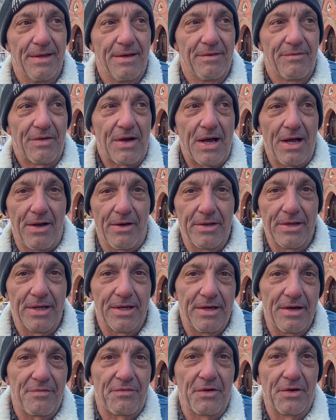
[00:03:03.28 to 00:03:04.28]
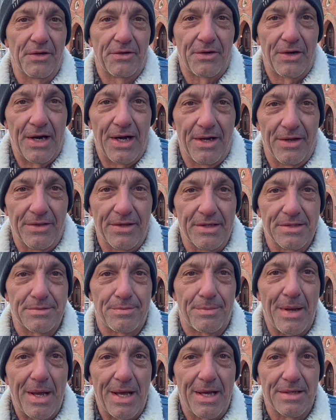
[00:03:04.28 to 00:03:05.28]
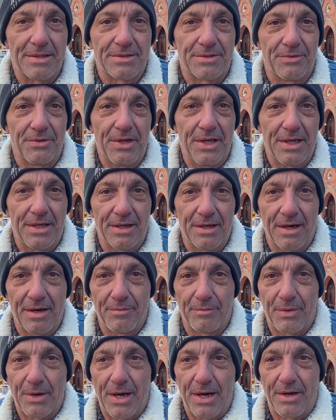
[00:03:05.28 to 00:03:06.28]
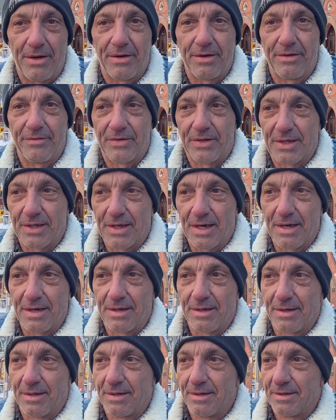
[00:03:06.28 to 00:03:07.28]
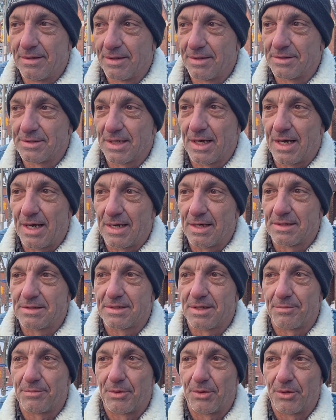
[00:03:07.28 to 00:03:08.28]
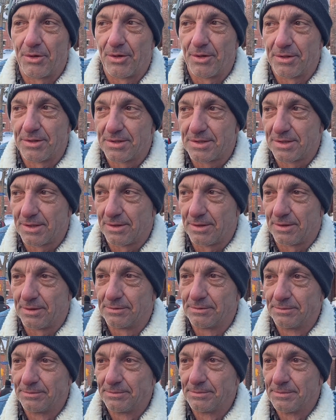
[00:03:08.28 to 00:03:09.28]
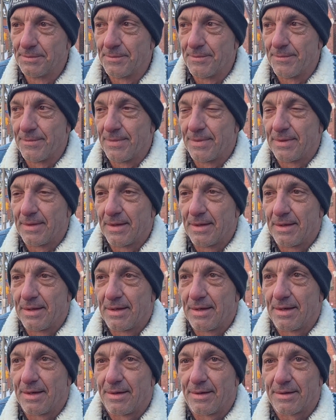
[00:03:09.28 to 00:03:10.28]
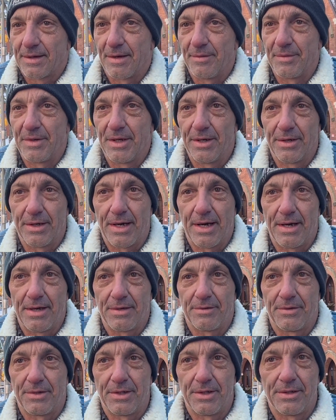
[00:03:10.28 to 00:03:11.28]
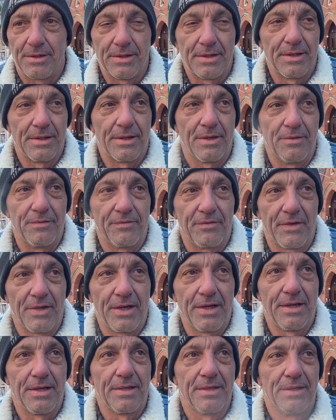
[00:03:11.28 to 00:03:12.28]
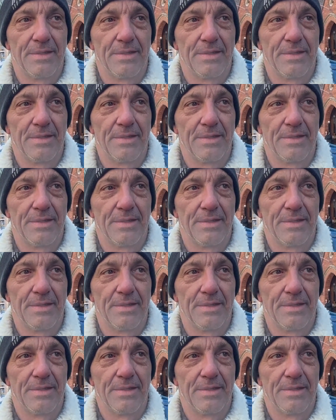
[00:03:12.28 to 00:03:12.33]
following a different crowd this past week, and I'm proud of it. And there's a lot of support, so come here to Ottawa and hopefully